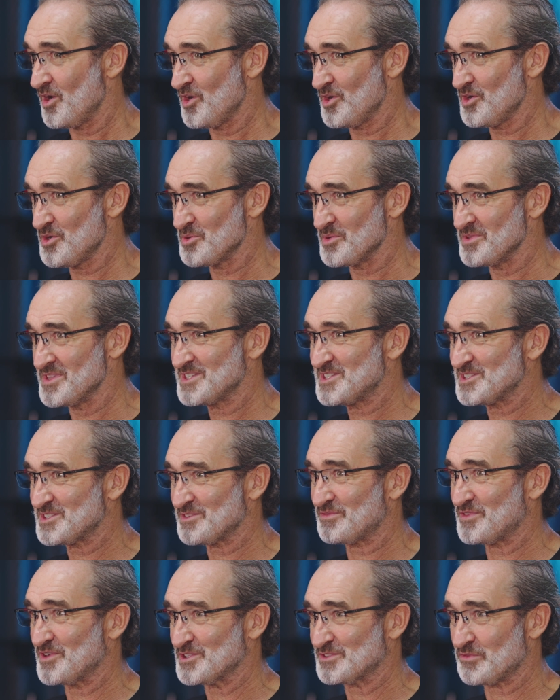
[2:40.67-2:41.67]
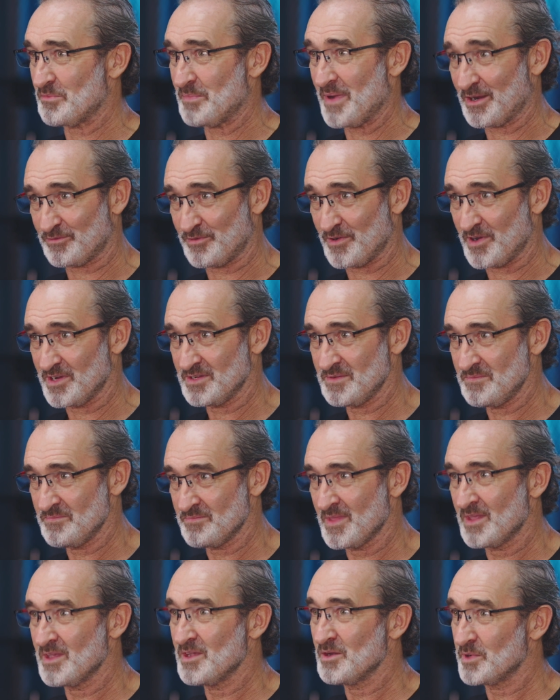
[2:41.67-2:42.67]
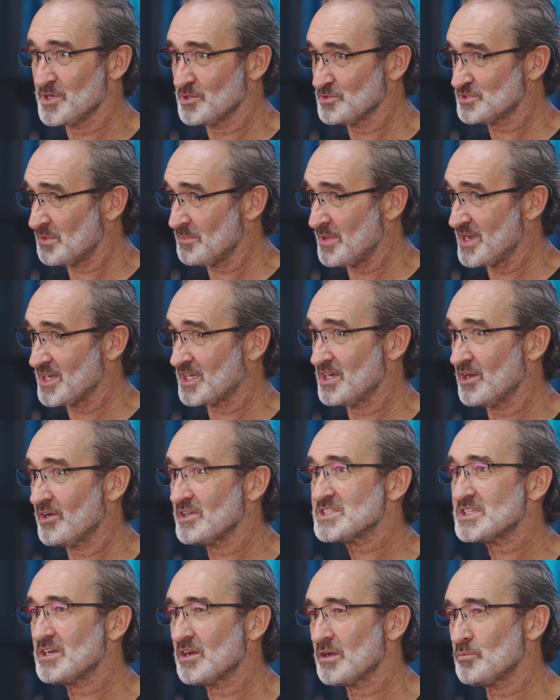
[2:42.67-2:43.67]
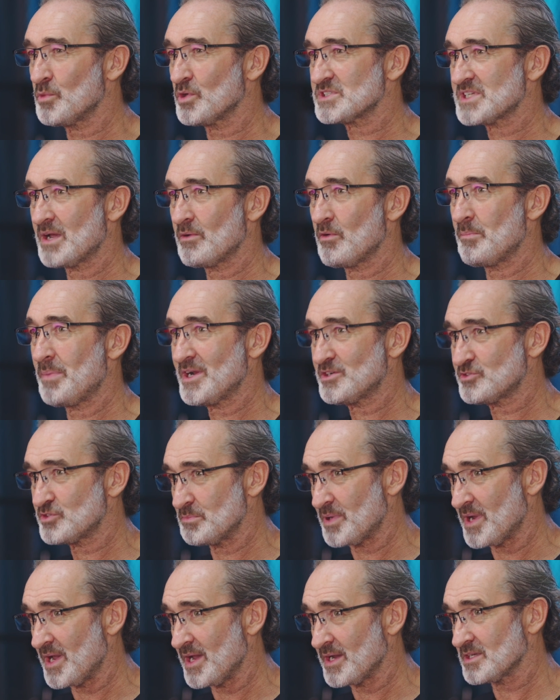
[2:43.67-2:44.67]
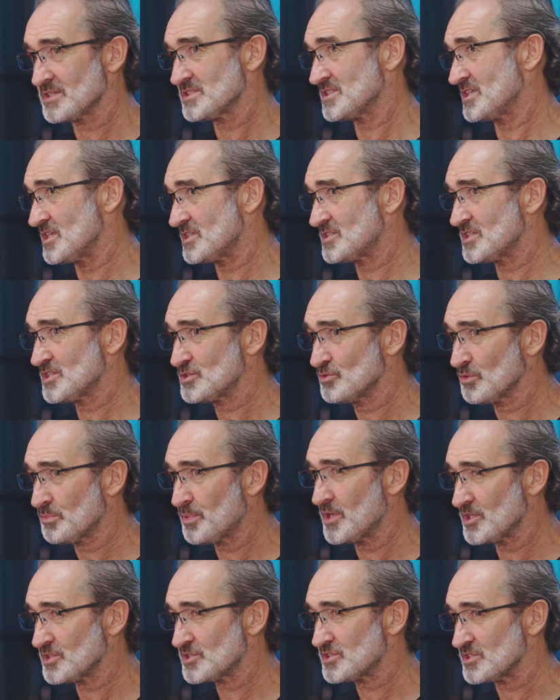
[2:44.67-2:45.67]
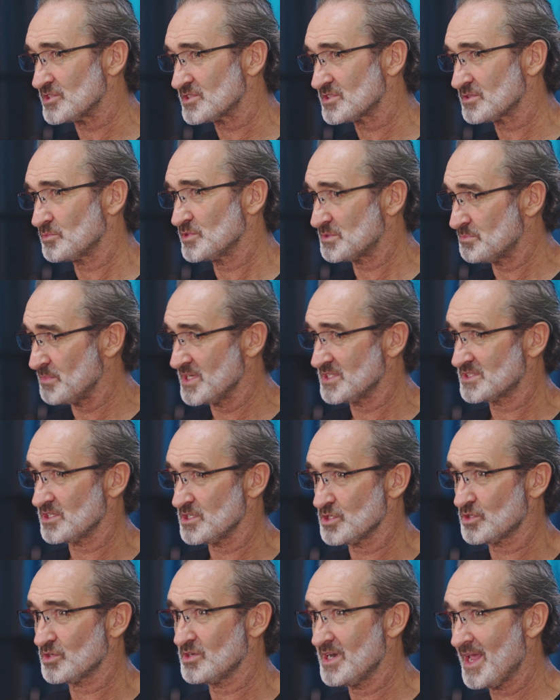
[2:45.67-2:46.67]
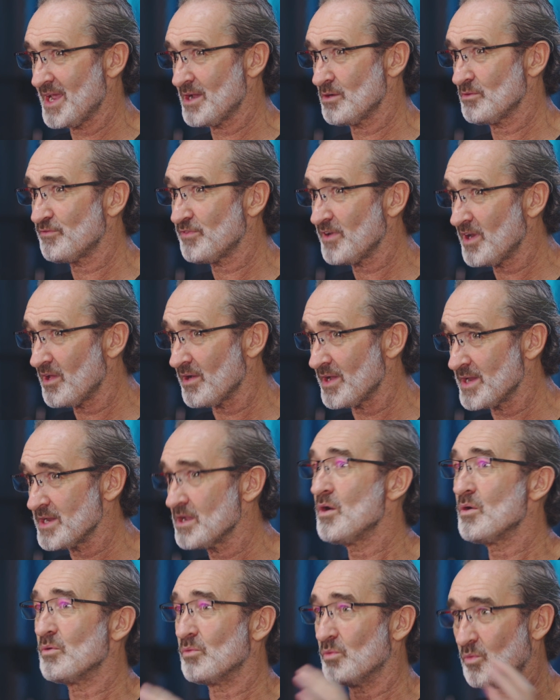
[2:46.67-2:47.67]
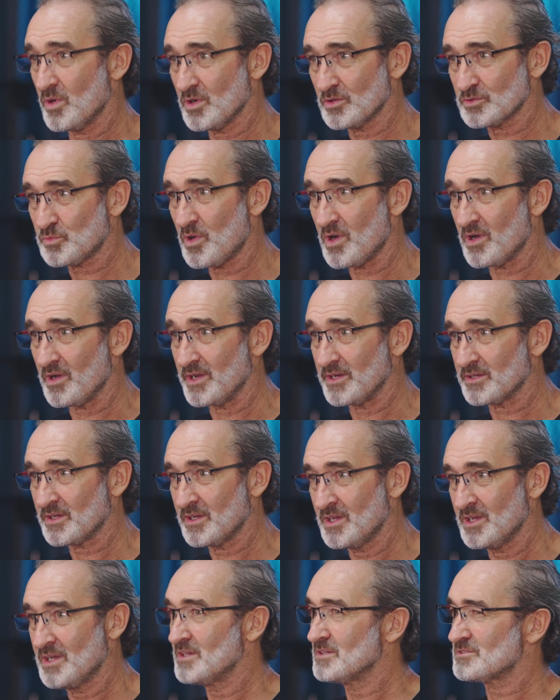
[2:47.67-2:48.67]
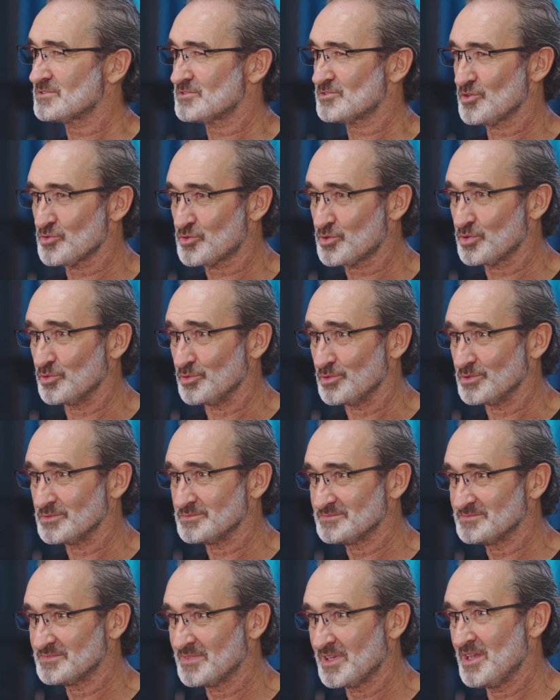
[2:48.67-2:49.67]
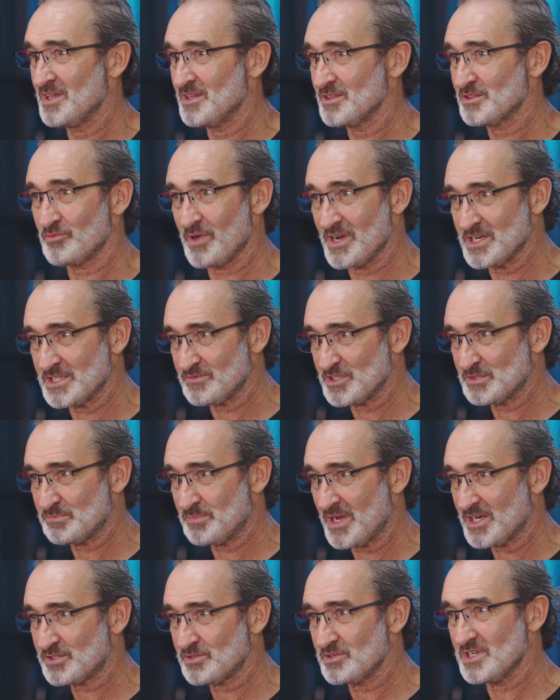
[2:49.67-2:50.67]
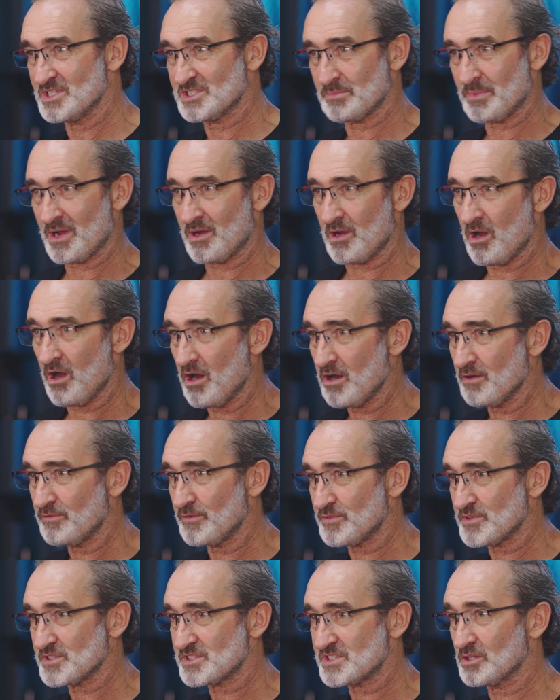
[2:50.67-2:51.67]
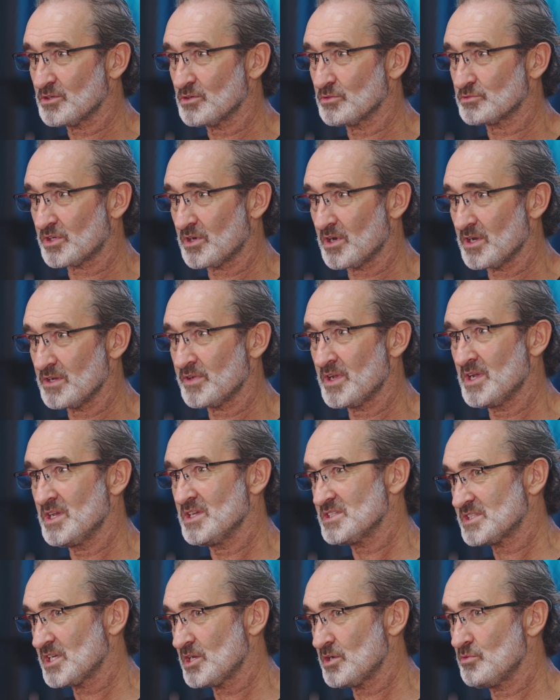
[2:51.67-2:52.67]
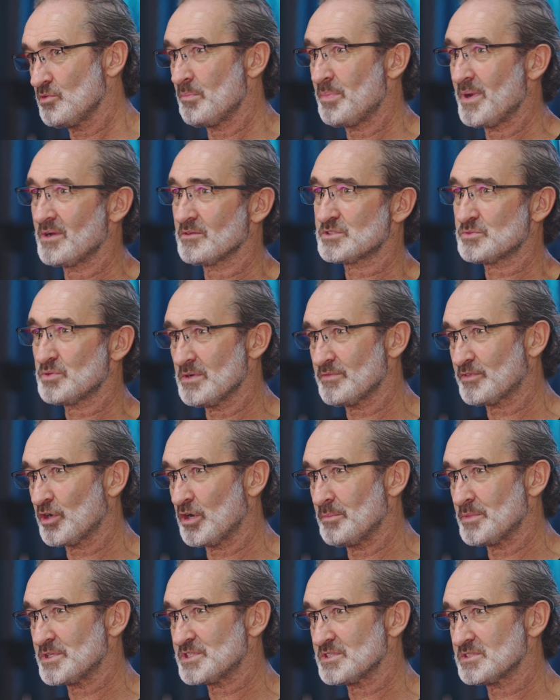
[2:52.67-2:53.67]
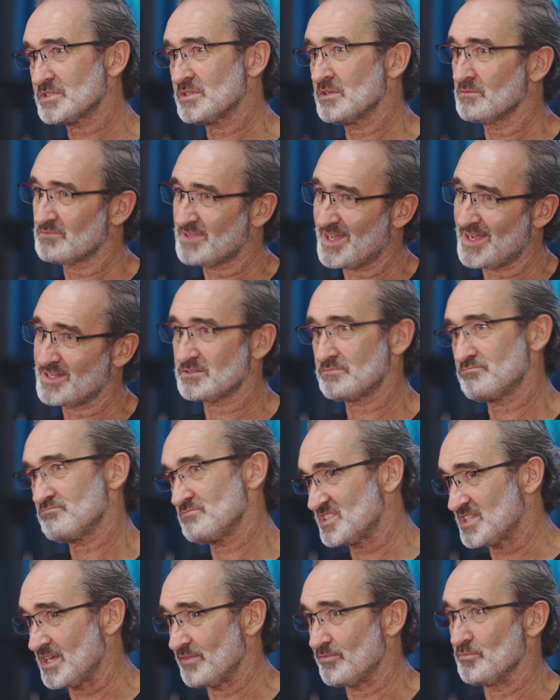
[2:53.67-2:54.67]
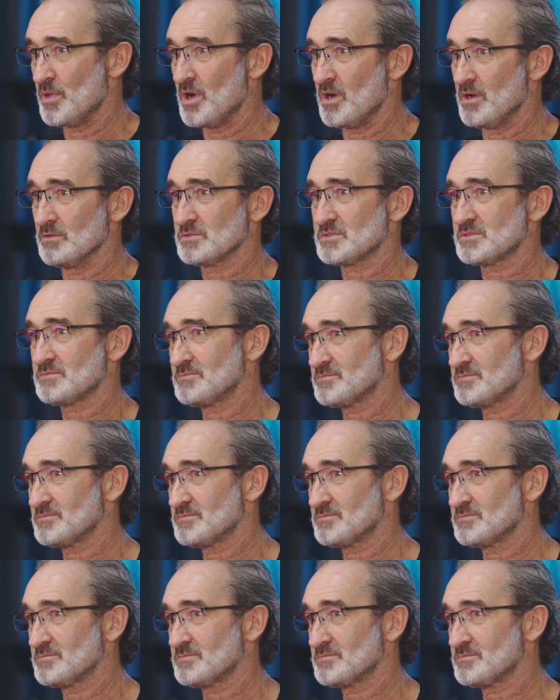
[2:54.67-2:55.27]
Oh, and this is a first for Backfire. We also make a ninety-nine watt hour battery pack as an additional purchase, which means that you can now fly worldwide. So cool. The range of this battery is about half of the single drive, so about twelve kilometers, that's seven miles.